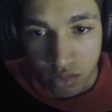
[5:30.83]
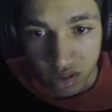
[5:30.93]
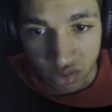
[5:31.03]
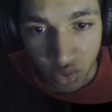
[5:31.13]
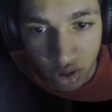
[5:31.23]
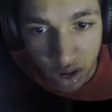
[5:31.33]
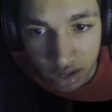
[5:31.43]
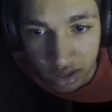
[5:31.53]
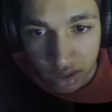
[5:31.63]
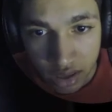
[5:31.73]
What's going
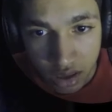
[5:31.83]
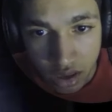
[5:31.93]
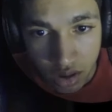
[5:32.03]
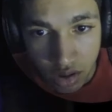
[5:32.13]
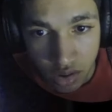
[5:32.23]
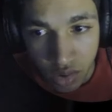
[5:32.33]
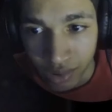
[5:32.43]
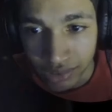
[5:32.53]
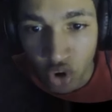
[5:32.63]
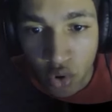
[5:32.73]
on?
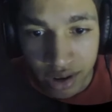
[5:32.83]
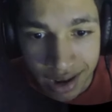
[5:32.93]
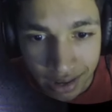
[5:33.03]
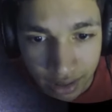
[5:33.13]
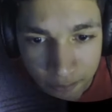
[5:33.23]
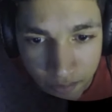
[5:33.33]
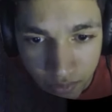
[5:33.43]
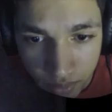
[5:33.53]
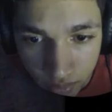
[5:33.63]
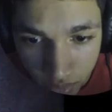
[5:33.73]
What's going on?
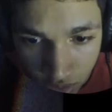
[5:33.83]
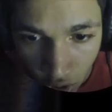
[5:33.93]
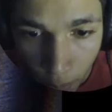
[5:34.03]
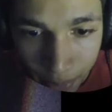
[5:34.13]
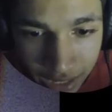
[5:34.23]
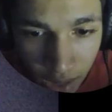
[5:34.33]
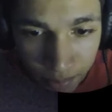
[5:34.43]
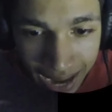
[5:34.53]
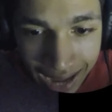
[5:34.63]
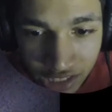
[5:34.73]
Open up.
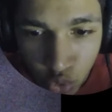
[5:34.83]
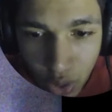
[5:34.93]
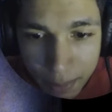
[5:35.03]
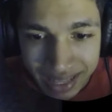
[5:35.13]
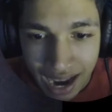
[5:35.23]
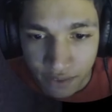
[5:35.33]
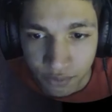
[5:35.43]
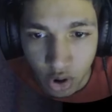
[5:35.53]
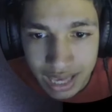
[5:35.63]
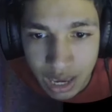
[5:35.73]
I need to grab a knife.
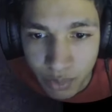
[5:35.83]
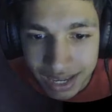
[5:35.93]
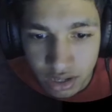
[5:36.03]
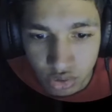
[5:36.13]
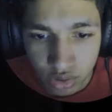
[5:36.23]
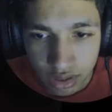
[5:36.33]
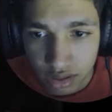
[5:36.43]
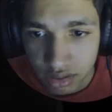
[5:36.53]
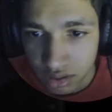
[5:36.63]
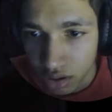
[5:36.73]
Okay, we gotta go to the
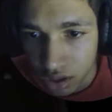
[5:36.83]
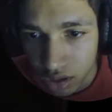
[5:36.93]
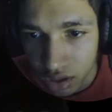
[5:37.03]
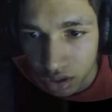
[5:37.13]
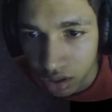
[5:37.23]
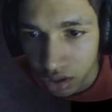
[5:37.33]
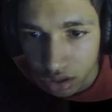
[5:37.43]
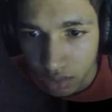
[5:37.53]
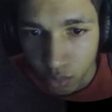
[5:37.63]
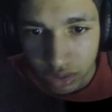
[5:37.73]
kitchen. Okay, okay, okay, okay,
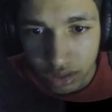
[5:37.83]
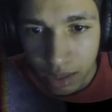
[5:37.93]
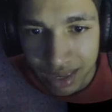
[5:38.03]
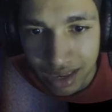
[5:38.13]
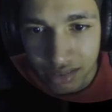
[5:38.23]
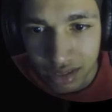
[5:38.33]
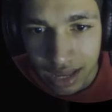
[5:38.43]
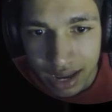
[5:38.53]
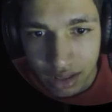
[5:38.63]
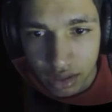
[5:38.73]
okay. Put the damn kitchen
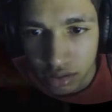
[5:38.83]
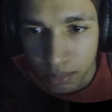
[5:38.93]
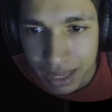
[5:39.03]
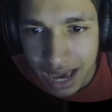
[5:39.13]
there. Goddamn, this is a big